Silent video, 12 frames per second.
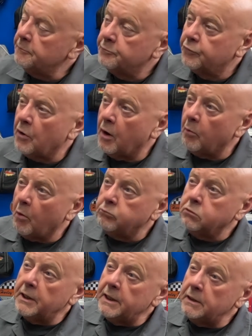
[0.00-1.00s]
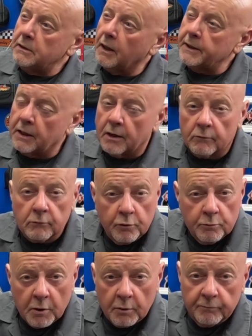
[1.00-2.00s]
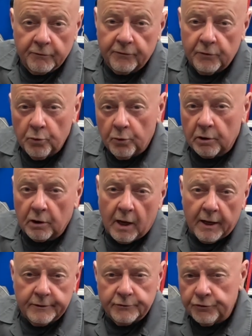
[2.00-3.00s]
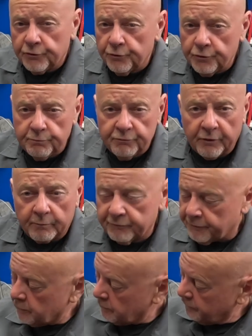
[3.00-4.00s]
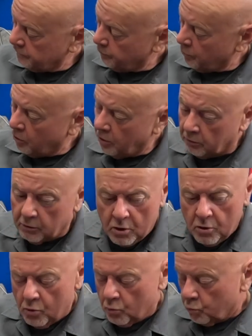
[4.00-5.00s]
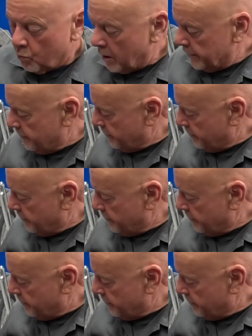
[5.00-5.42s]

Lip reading: probably like an aluminum fuel line tube, something fairly small. Run